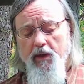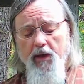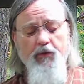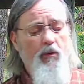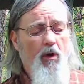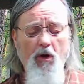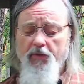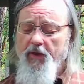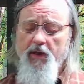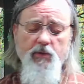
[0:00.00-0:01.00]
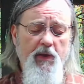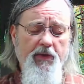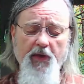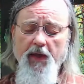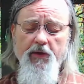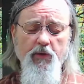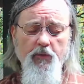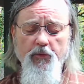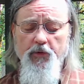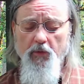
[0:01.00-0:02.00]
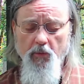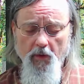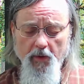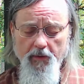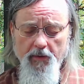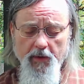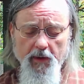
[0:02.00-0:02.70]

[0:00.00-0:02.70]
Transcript: And through all things, we thank you for your word.